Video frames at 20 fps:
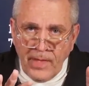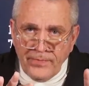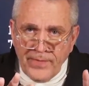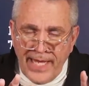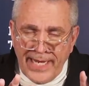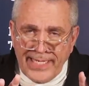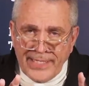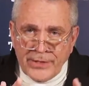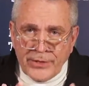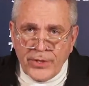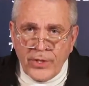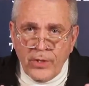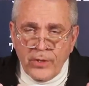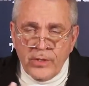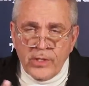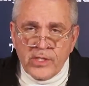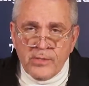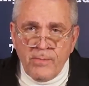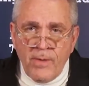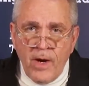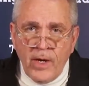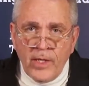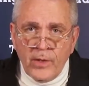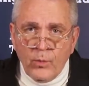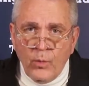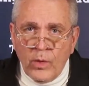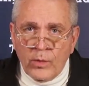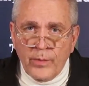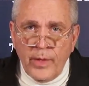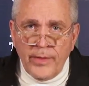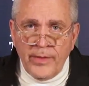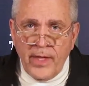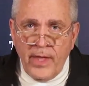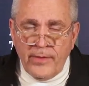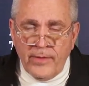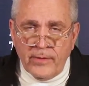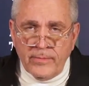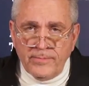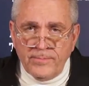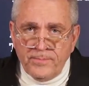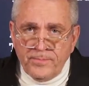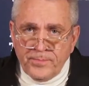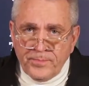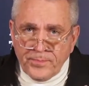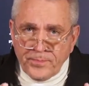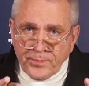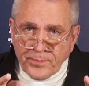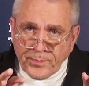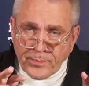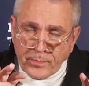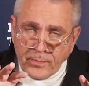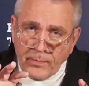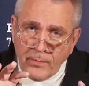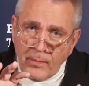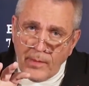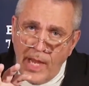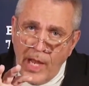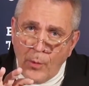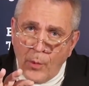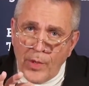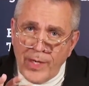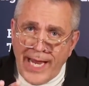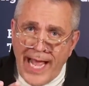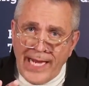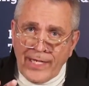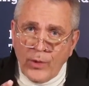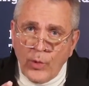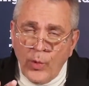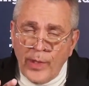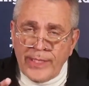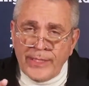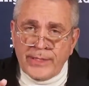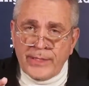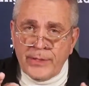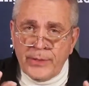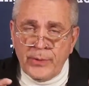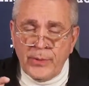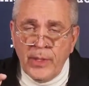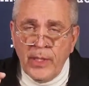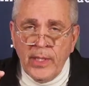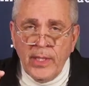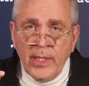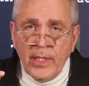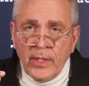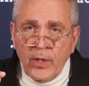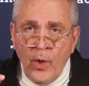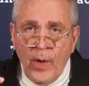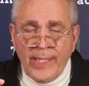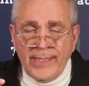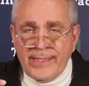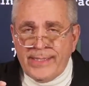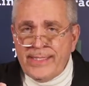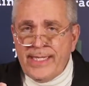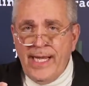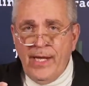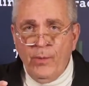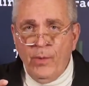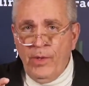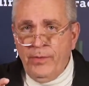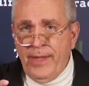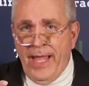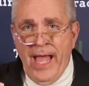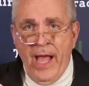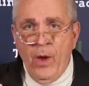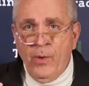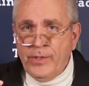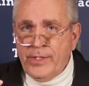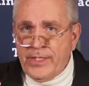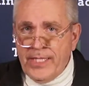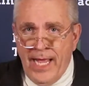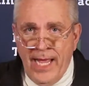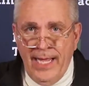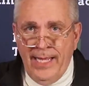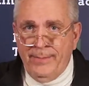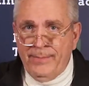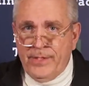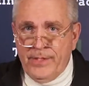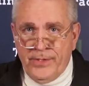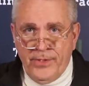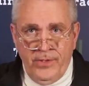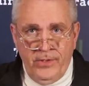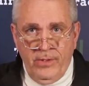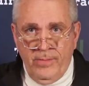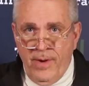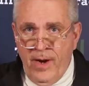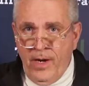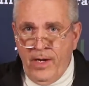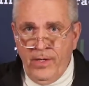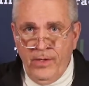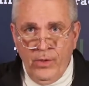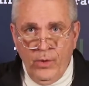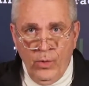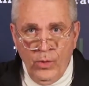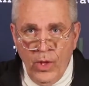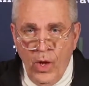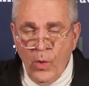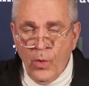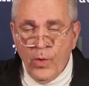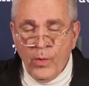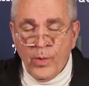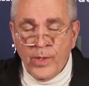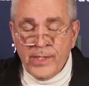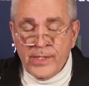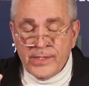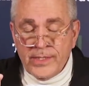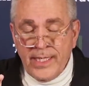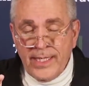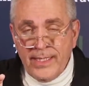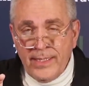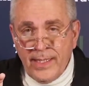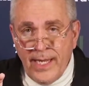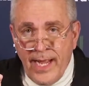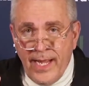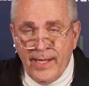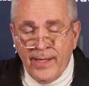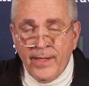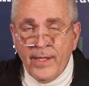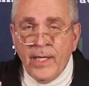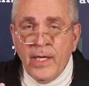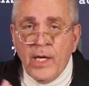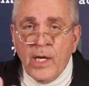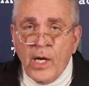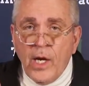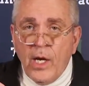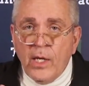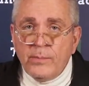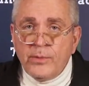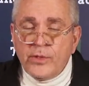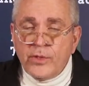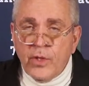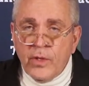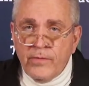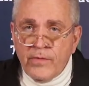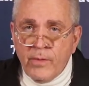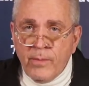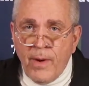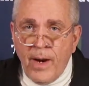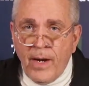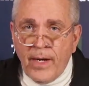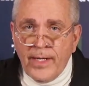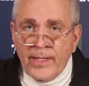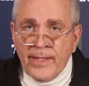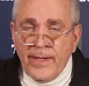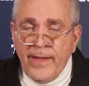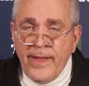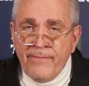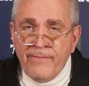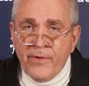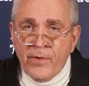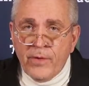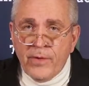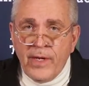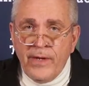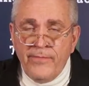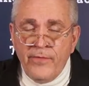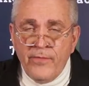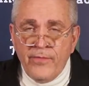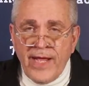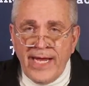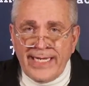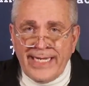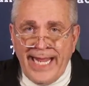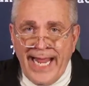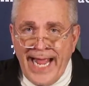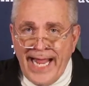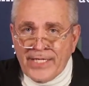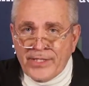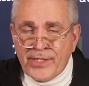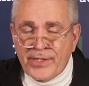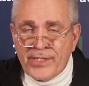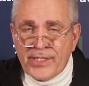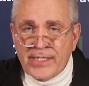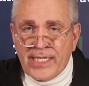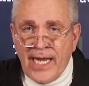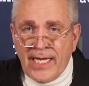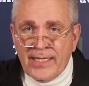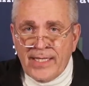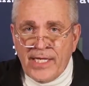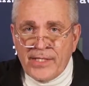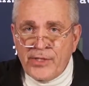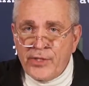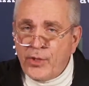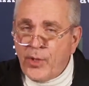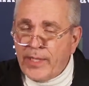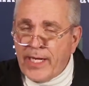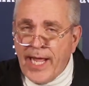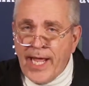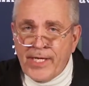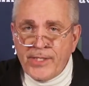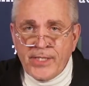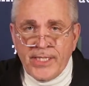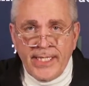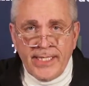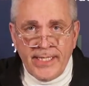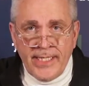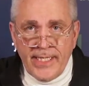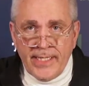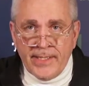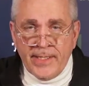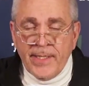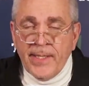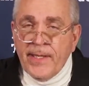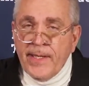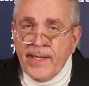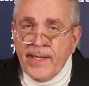that can turn this market one way or the other. And we're not going to go ahead and say, well, now it's time to turn the market and go lower. We're going to say, hey, observe the market. If you've got cash on the sidelines, you know how to hedge, get it in.